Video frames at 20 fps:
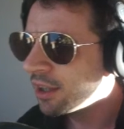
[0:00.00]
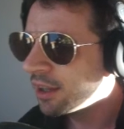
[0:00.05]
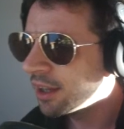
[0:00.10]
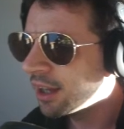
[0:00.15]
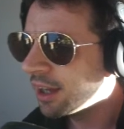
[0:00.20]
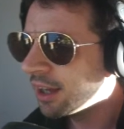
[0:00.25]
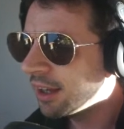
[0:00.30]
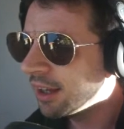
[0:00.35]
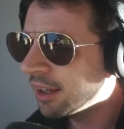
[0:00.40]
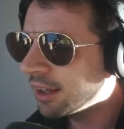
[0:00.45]

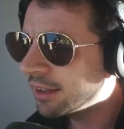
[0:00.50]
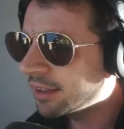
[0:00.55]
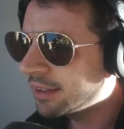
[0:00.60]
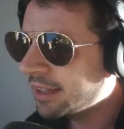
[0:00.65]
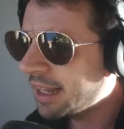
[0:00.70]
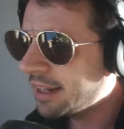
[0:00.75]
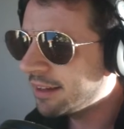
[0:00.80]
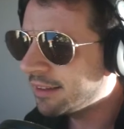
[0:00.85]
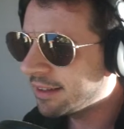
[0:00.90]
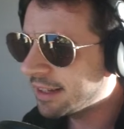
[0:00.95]

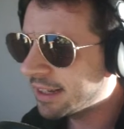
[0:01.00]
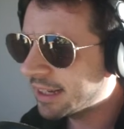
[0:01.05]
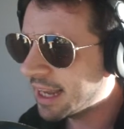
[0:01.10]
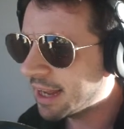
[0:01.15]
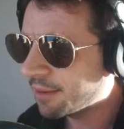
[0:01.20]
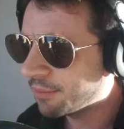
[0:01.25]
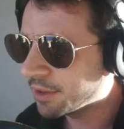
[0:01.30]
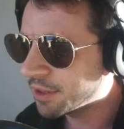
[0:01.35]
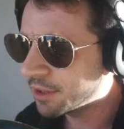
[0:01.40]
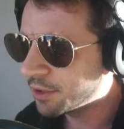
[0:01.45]

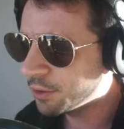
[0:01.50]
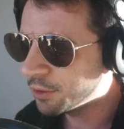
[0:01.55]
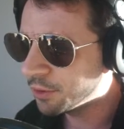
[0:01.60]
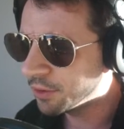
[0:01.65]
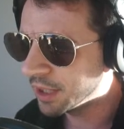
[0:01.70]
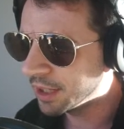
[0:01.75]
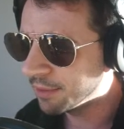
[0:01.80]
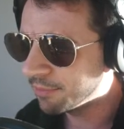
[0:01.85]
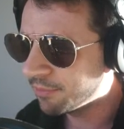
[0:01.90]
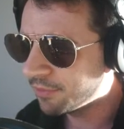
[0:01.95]
again with a
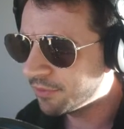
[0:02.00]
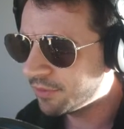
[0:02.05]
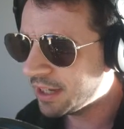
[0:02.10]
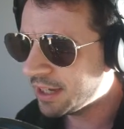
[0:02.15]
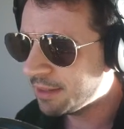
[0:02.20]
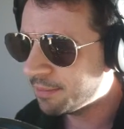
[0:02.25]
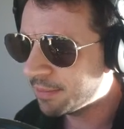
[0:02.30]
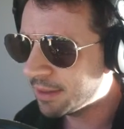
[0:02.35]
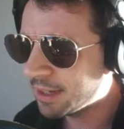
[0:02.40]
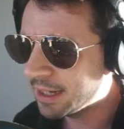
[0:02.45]
corner,
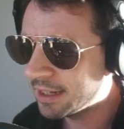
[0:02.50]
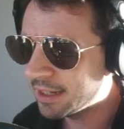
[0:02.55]
deeply